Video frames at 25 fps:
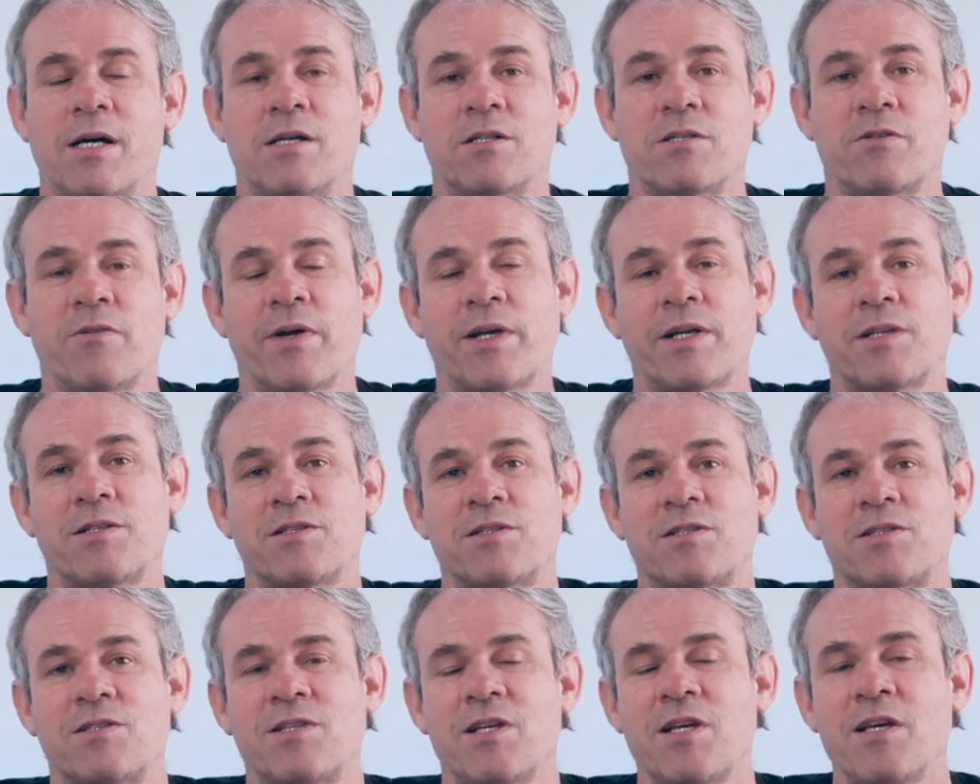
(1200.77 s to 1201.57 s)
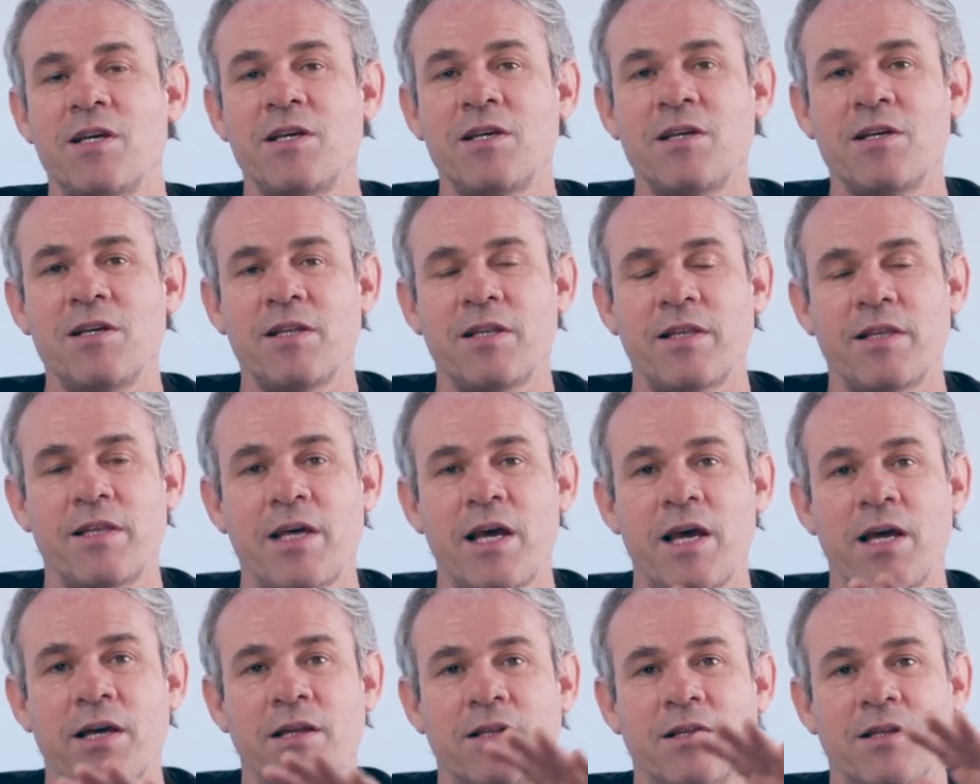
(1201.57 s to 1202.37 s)
So I can see
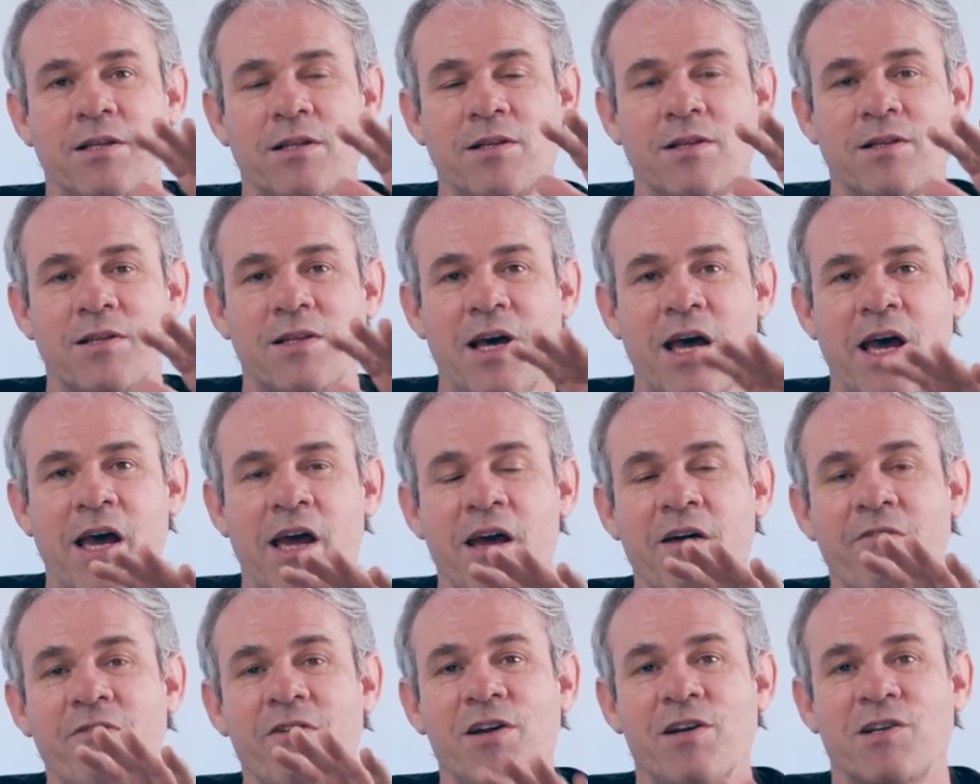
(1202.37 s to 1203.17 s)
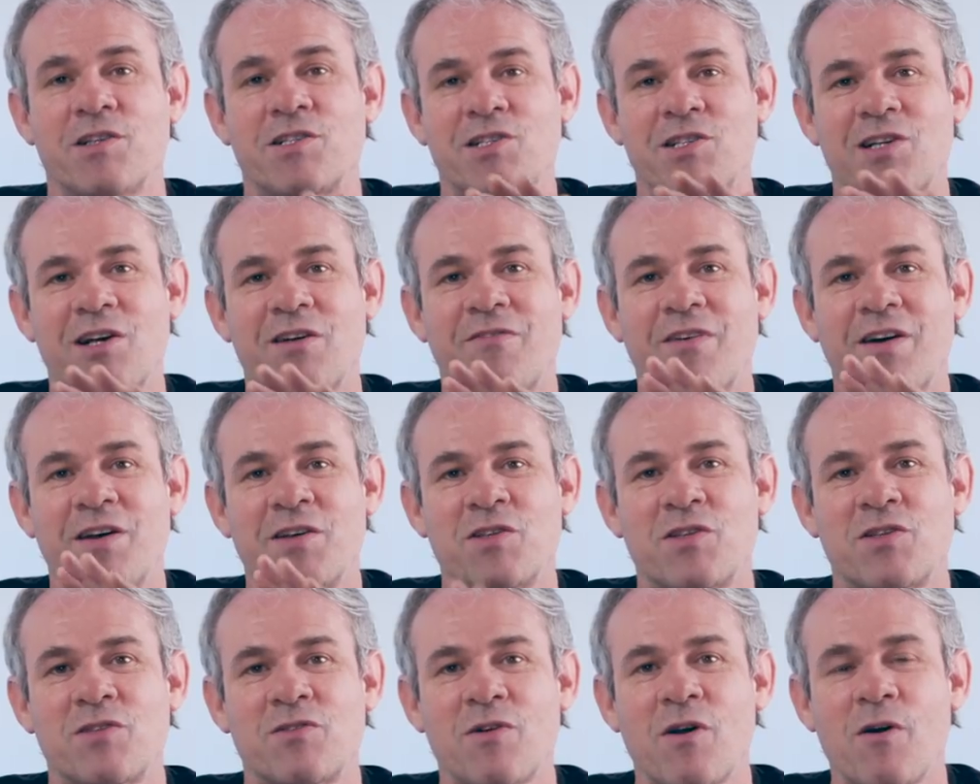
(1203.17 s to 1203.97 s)
that the heavier stuff I
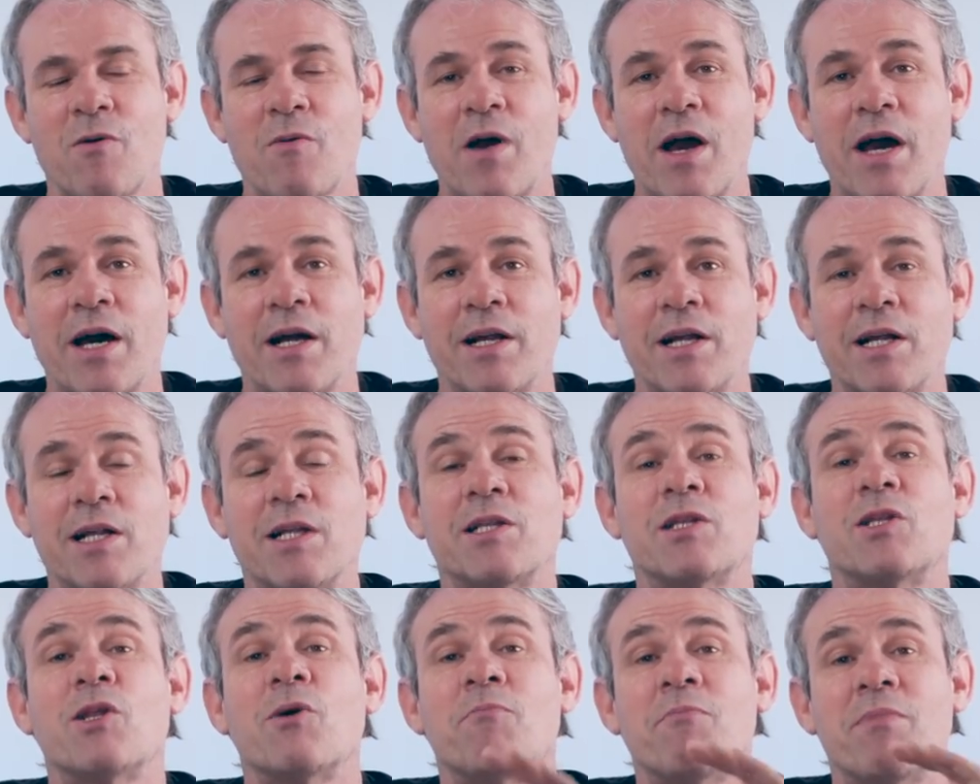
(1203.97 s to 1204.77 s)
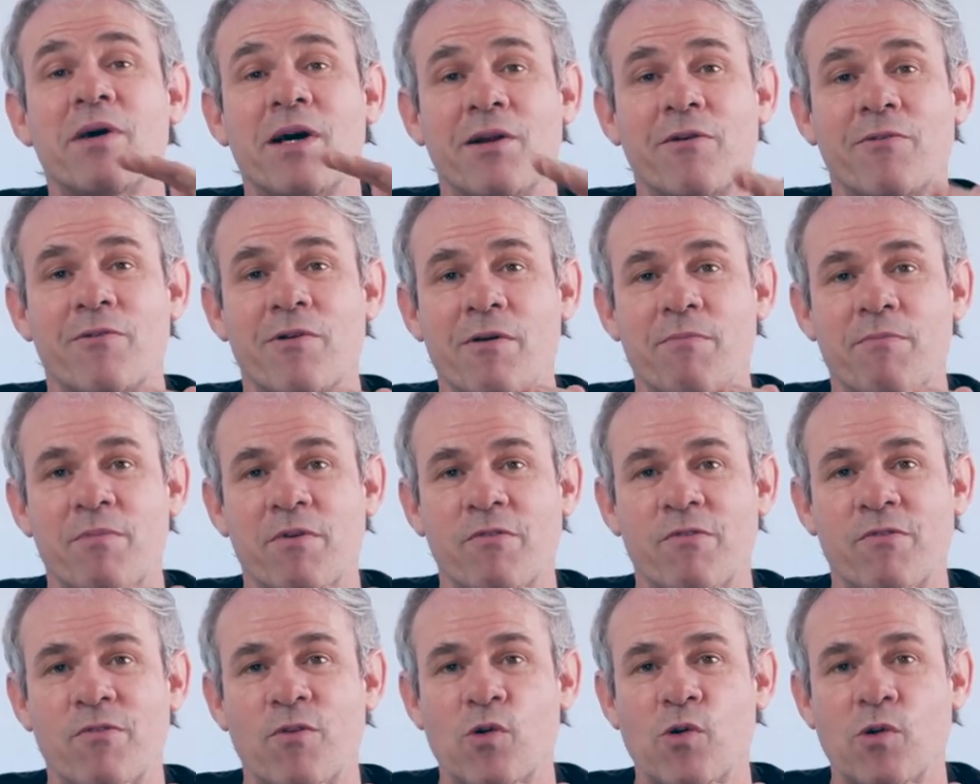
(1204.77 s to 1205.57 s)
throw at it, the better it
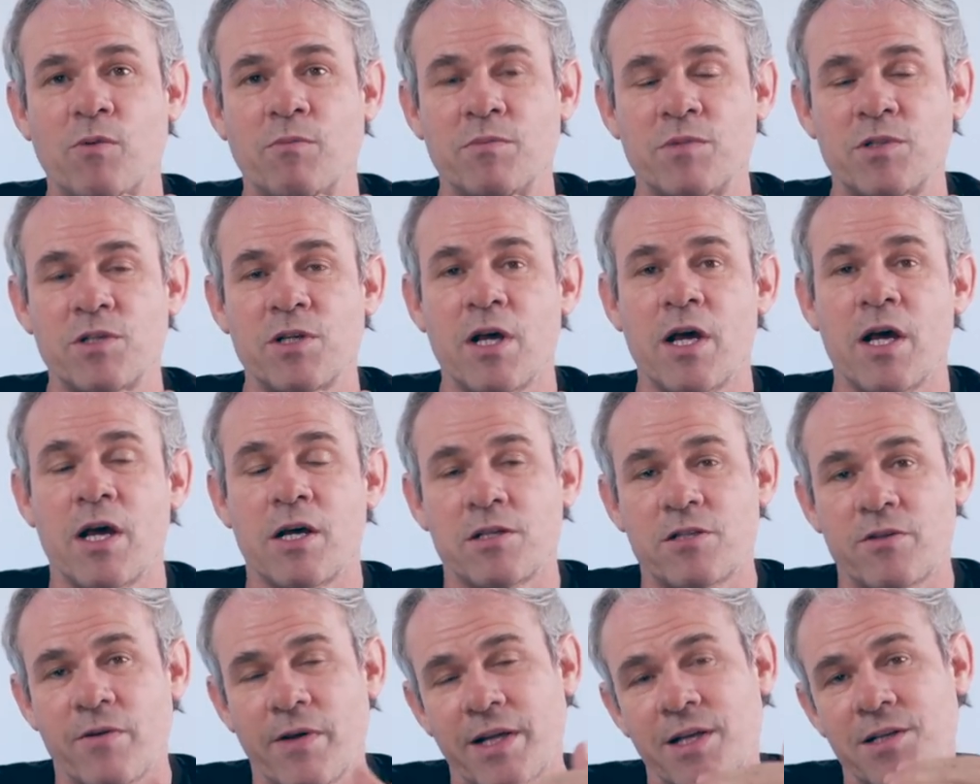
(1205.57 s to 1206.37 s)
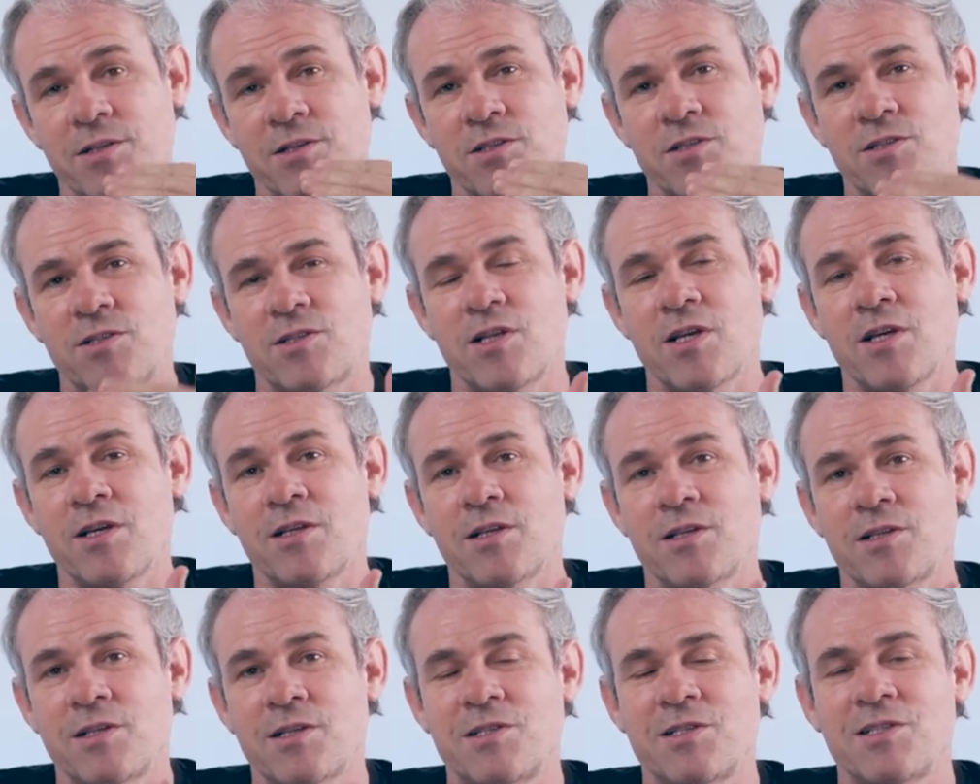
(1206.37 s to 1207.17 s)
performs. So I can see
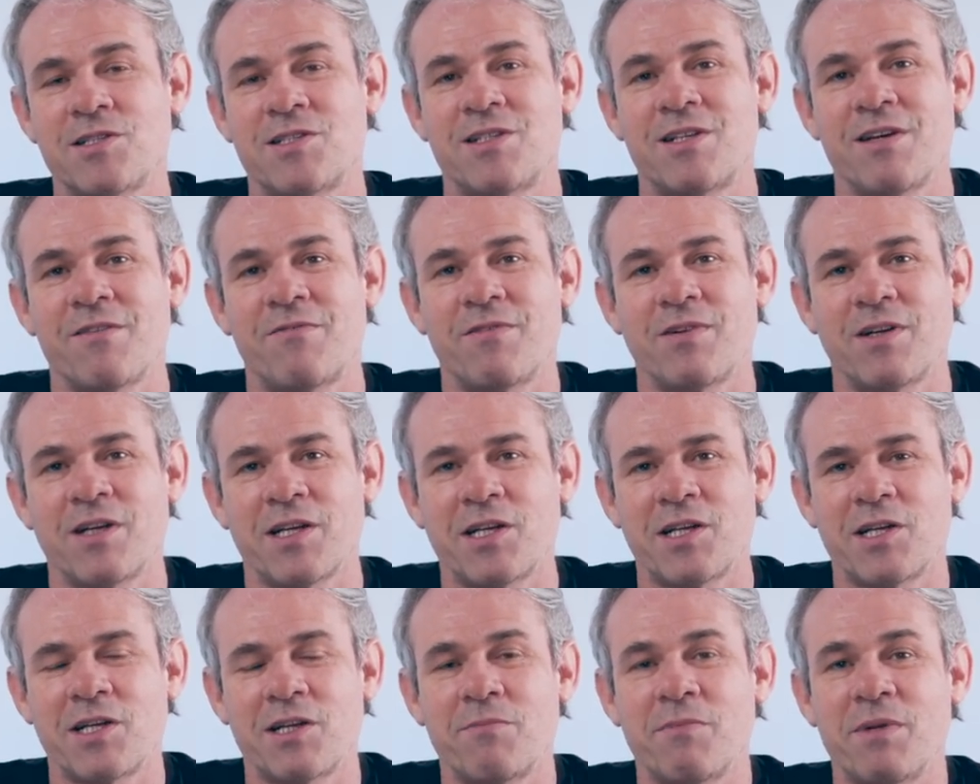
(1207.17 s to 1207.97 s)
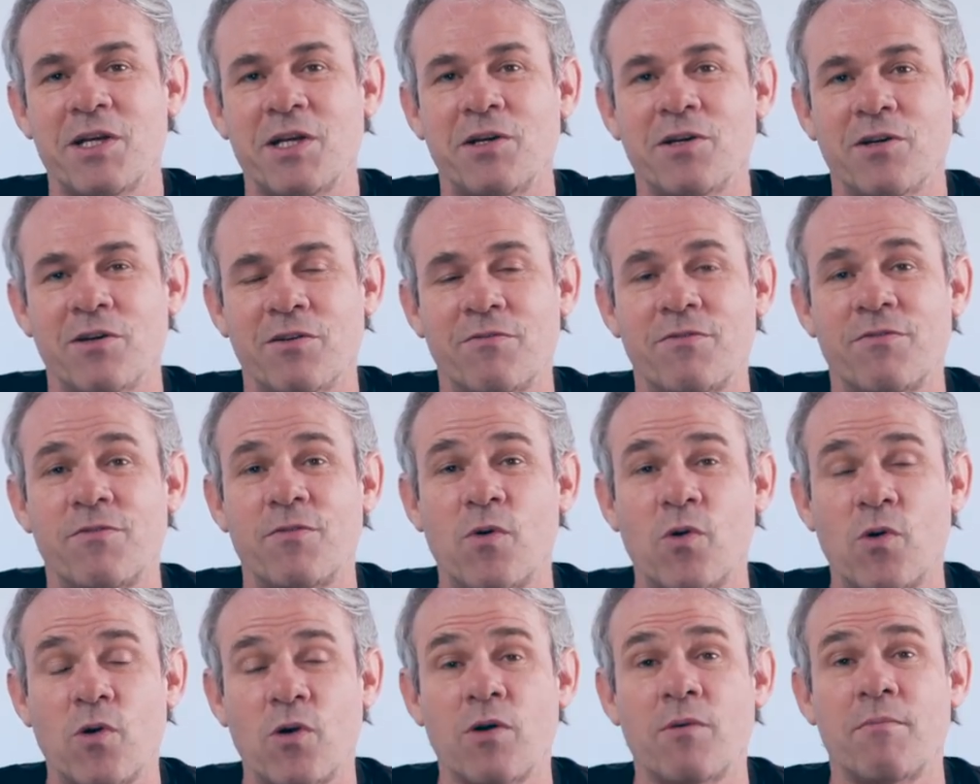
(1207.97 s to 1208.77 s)
that this is definitely going to be good
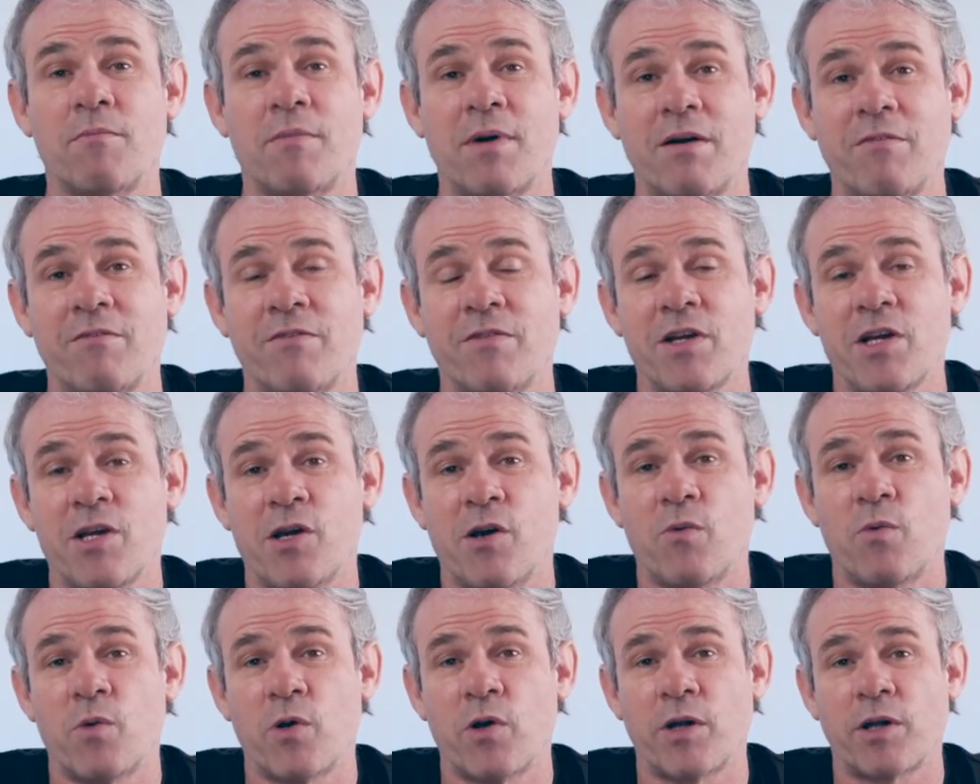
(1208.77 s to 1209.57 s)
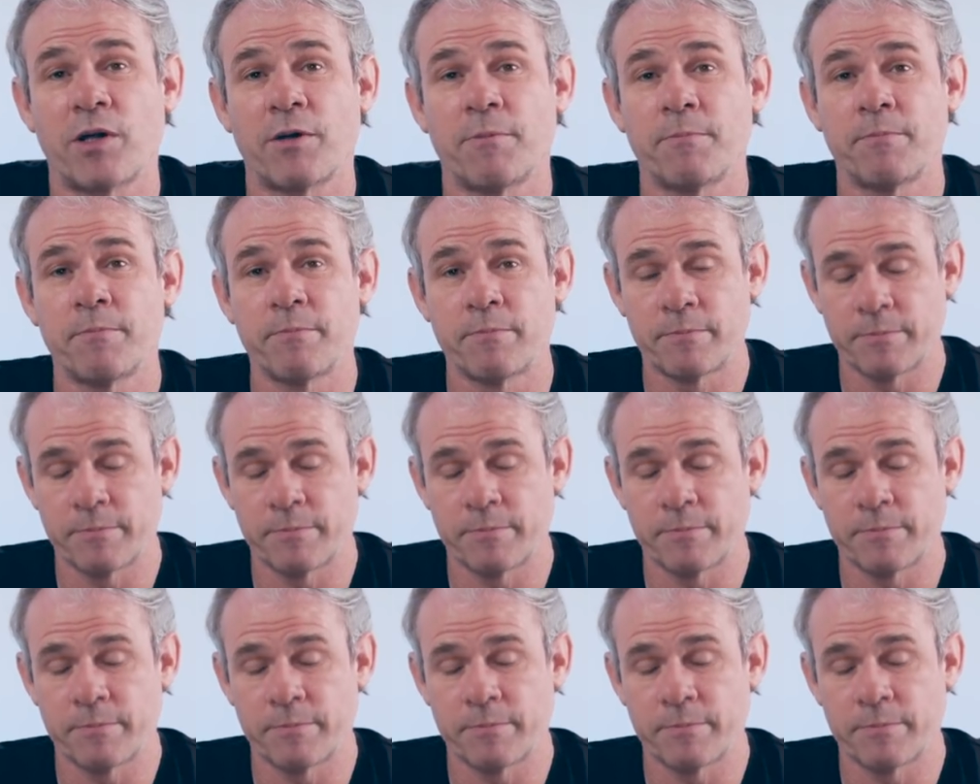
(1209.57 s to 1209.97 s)
for my video work.